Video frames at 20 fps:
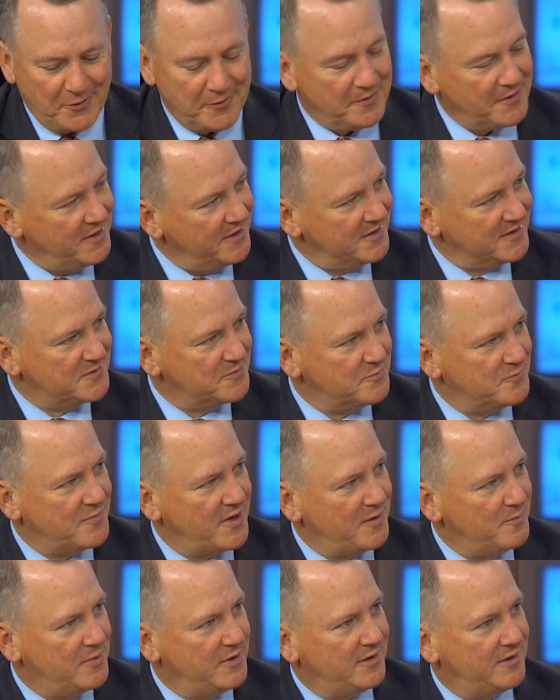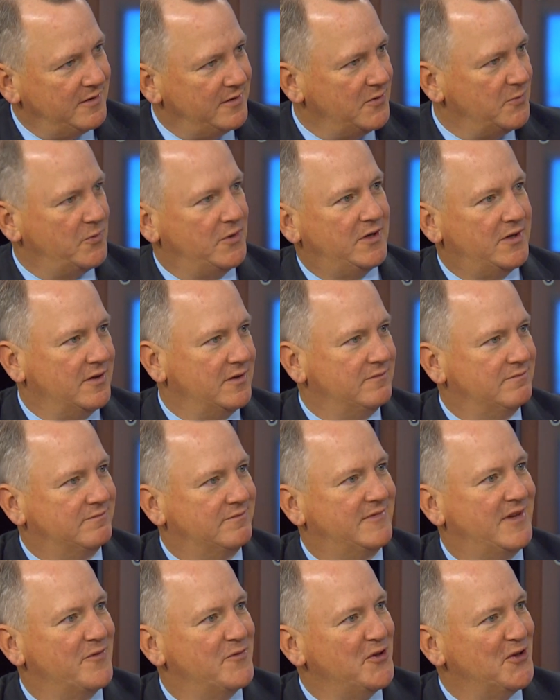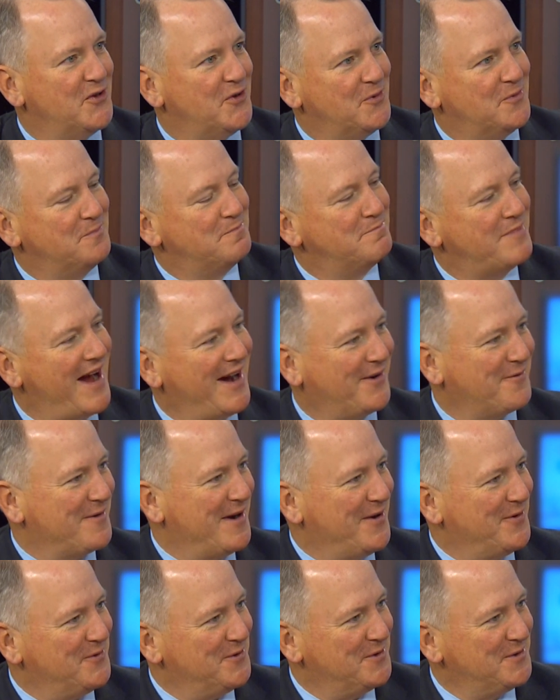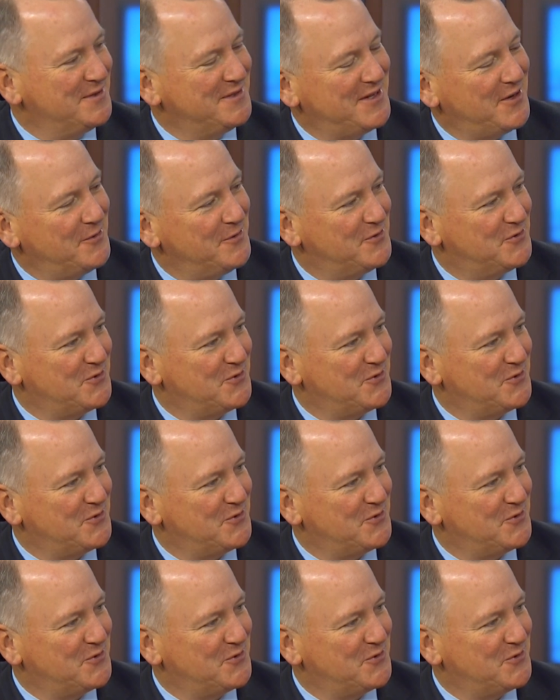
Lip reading: is, maybe we could give a little background or tell the